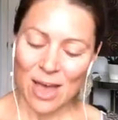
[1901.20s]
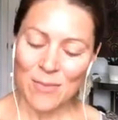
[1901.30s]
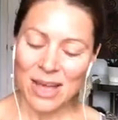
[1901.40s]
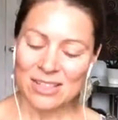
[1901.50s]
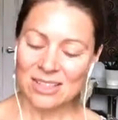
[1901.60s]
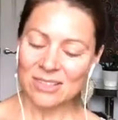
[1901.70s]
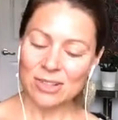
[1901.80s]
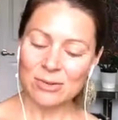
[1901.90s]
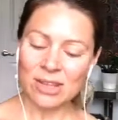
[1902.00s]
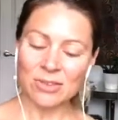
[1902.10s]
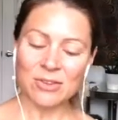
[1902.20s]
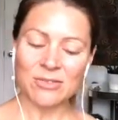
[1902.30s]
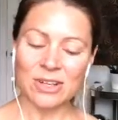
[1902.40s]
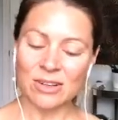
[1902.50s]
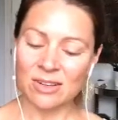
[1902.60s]
Imagine living without the
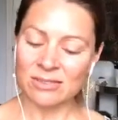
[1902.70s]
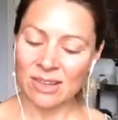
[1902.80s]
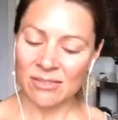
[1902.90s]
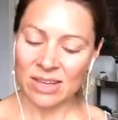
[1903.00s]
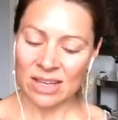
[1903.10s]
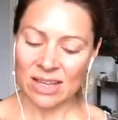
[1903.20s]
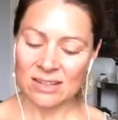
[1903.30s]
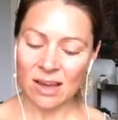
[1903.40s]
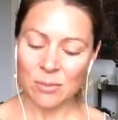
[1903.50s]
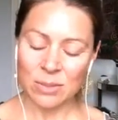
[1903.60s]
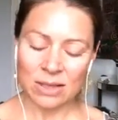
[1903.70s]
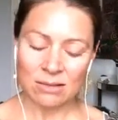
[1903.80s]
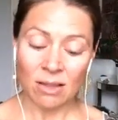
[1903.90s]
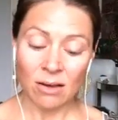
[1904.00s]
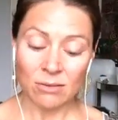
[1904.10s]
fear of loving and not
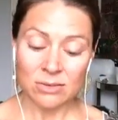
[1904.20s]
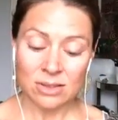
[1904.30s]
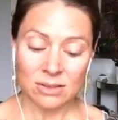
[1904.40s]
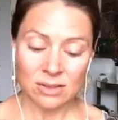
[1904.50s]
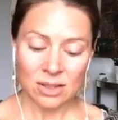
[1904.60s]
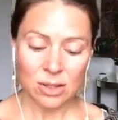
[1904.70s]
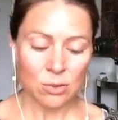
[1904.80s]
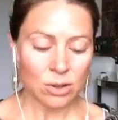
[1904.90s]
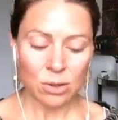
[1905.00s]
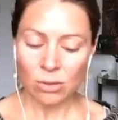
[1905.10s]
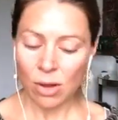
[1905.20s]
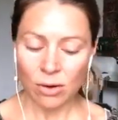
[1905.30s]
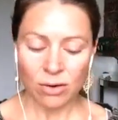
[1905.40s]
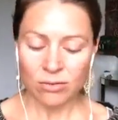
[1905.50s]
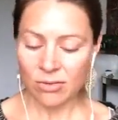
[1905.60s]
being loved. You are no
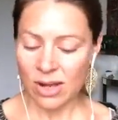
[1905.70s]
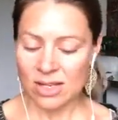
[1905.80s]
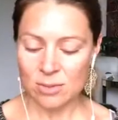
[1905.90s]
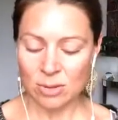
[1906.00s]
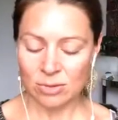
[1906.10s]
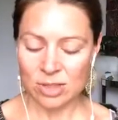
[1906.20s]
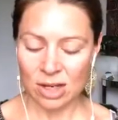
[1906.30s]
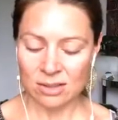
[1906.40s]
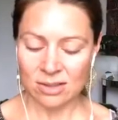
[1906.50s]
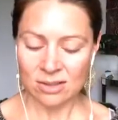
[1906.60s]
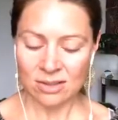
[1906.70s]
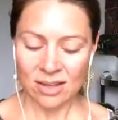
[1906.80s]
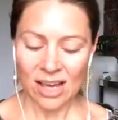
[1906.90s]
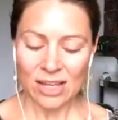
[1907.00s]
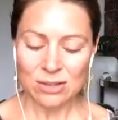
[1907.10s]
longer afraid to be rejected,
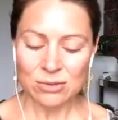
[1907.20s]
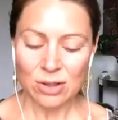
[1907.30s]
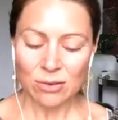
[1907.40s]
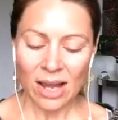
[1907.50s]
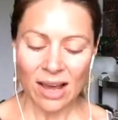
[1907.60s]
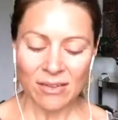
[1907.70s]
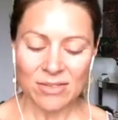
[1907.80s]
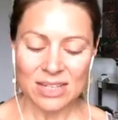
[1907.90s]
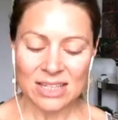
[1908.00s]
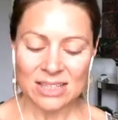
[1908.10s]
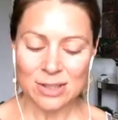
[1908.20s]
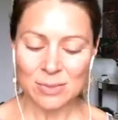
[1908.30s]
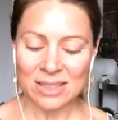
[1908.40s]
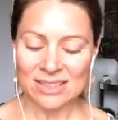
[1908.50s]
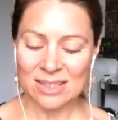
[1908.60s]
and you don't have the need to
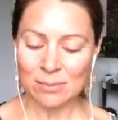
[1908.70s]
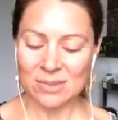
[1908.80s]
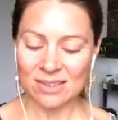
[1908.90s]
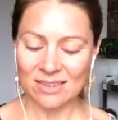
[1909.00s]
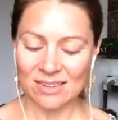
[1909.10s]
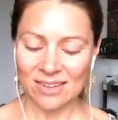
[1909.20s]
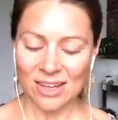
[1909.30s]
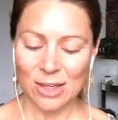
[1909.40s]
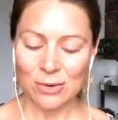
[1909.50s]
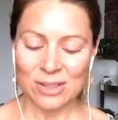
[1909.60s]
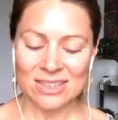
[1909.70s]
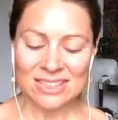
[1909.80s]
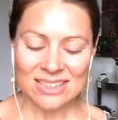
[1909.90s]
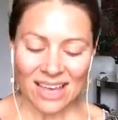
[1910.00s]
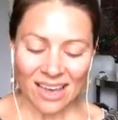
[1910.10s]
be accepted. You can
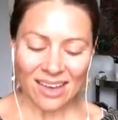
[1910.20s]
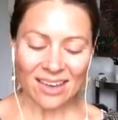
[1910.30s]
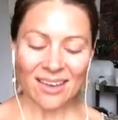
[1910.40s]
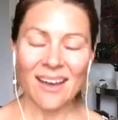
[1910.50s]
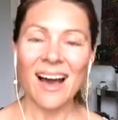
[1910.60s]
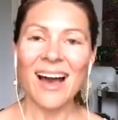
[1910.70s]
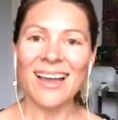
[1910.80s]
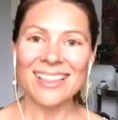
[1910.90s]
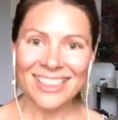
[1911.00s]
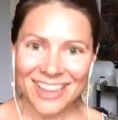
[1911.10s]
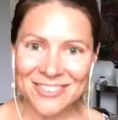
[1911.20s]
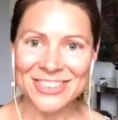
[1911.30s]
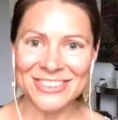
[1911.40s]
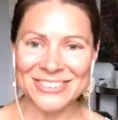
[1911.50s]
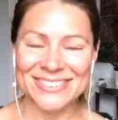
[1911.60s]
say, I love
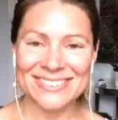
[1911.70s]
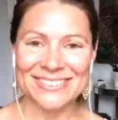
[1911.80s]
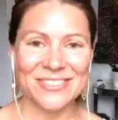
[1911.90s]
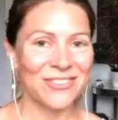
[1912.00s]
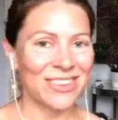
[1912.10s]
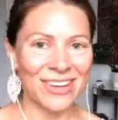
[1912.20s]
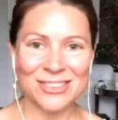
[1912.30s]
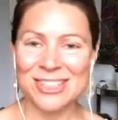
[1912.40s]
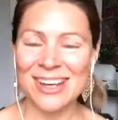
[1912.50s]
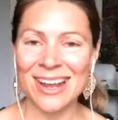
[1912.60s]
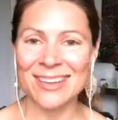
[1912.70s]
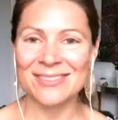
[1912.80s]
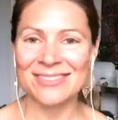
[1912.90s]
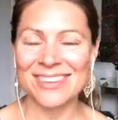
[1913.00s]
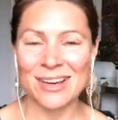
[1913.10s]
you, without
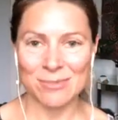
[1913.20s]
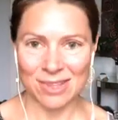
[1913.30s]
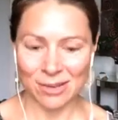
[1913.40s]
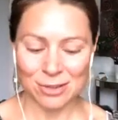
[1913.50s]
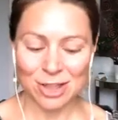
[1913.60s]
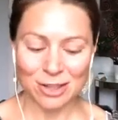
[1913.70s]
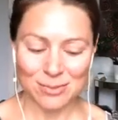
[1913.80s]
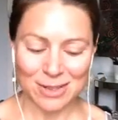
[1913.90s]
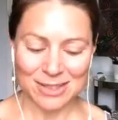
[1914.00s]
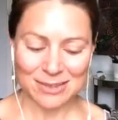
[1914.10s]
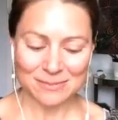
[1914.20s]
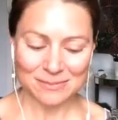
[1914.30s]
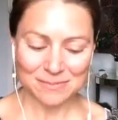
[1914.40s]
shame and without judgment.